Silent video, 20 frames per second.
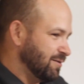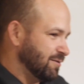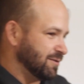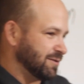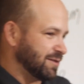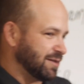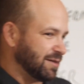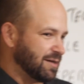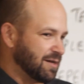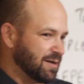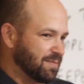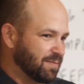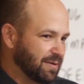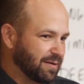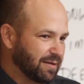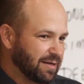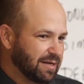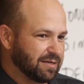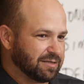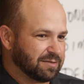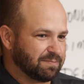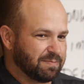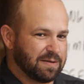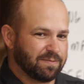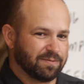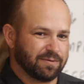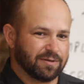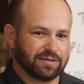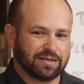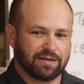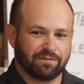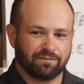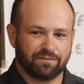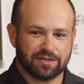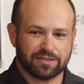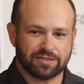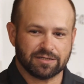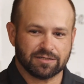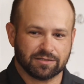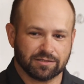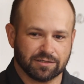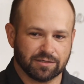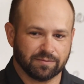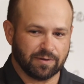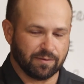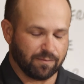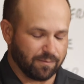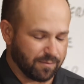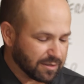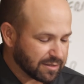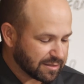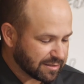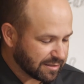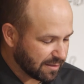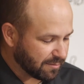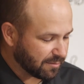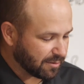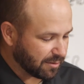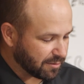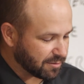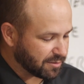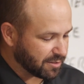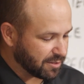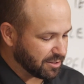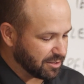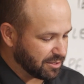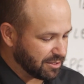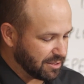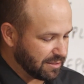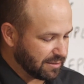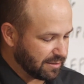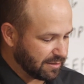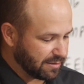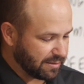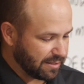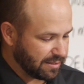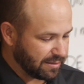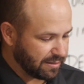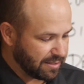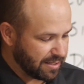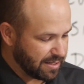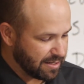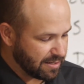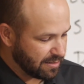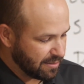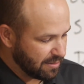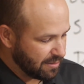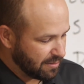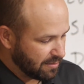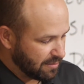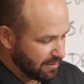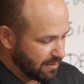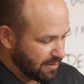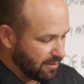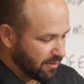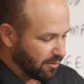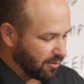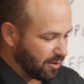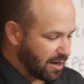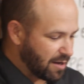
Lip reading: Or is it helping lead his people at that fishing tournament one step closer to Jesus that day? Or